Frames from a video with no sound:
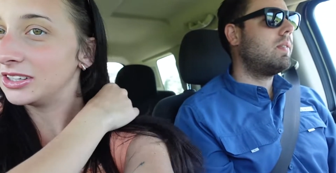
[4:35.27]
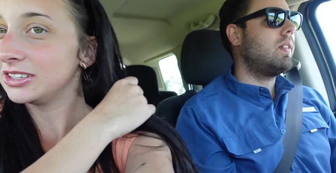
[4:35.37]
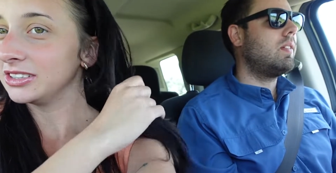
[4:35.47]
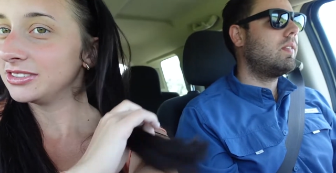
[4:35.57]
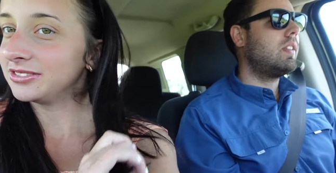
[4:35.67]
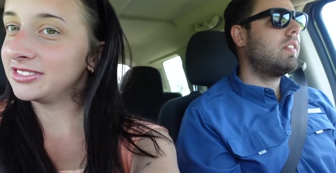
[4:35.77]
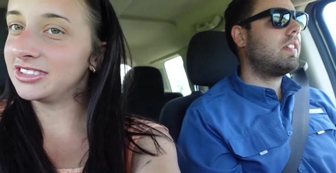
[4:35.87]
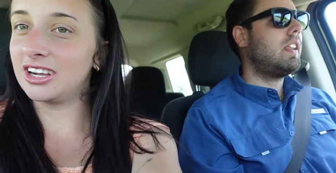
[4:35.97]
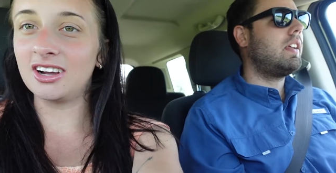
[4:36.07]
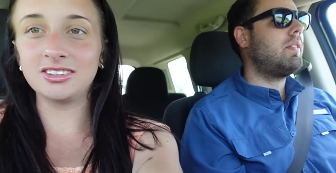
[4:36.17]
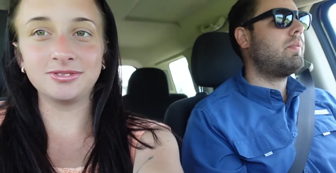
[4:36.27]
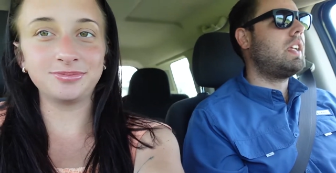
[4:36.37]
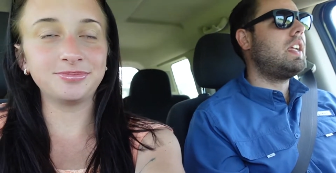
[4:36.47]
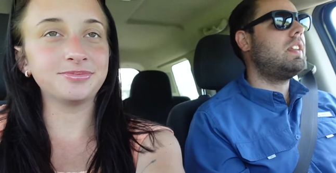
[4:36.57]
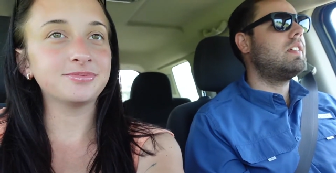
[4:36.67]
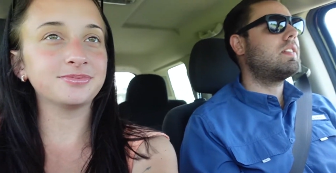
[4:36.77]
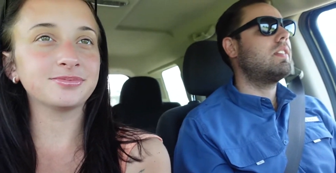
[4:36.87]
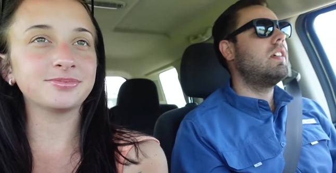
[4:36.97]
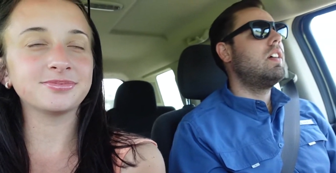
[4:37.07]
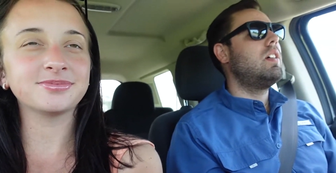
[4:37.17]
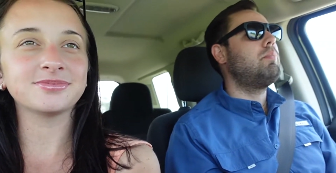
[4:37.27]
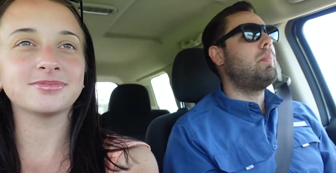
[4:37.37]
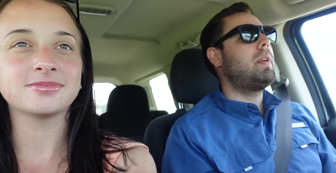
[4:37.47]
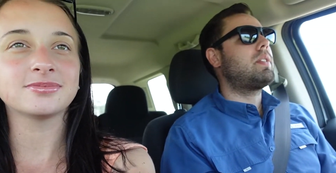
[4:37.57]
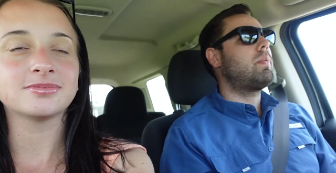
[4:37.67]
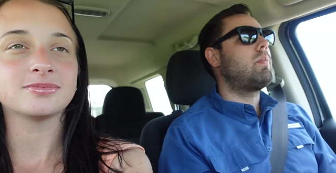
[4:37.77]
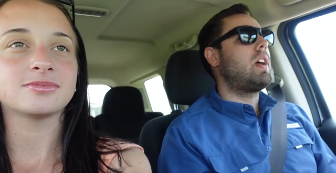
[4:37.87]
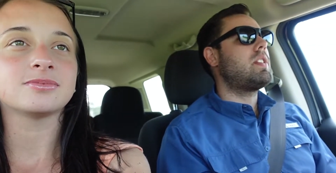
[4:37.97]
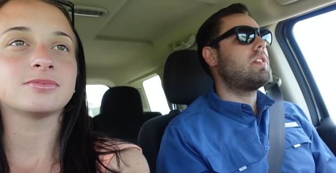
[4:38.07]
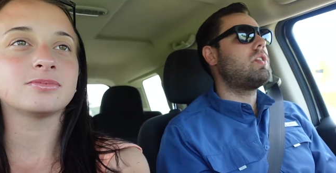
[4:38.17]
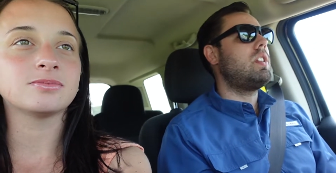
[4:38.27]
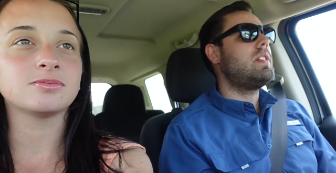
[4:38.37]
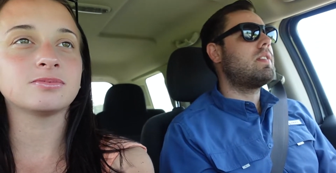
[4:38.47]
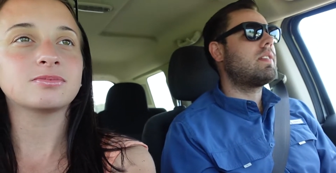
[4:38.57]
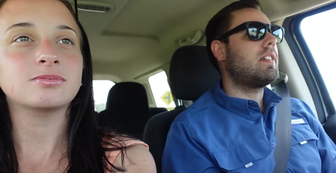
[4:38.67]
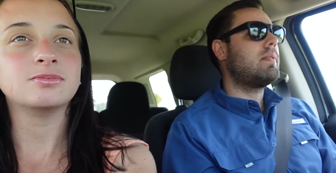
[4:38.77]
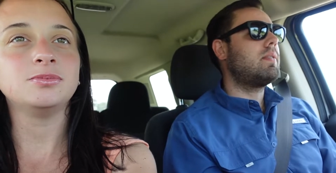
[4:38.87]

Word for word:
Speaker 1: So it's kind of like a fajitas, but mixed with rice and cheese and stuff.